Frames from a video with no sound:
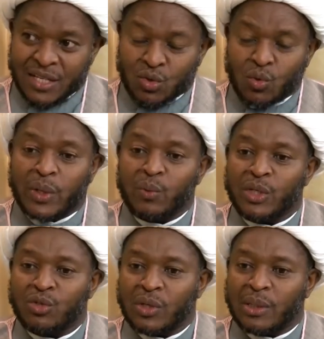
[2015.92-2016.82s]
So when we
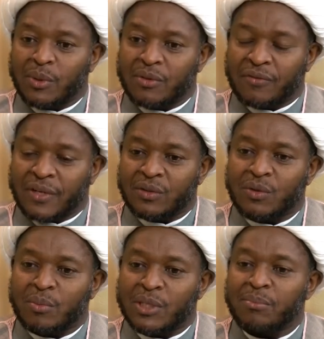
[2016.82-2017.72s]
talk about
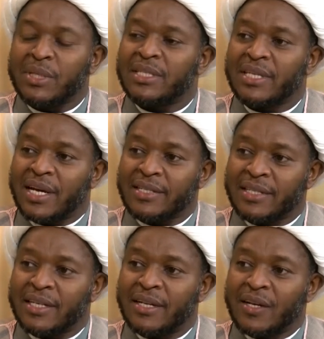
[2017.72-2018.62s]
Fatima bint
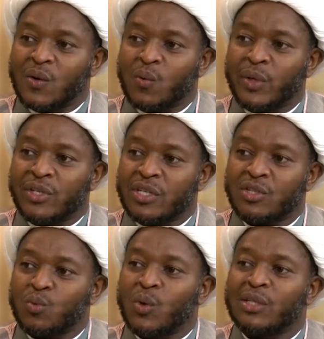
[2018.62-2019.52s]
Asad, we
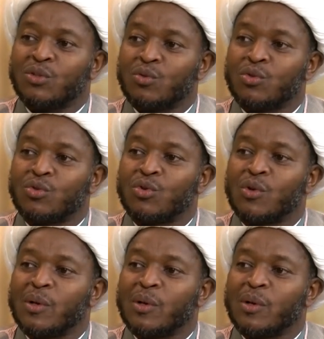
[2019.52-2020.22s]
just want to know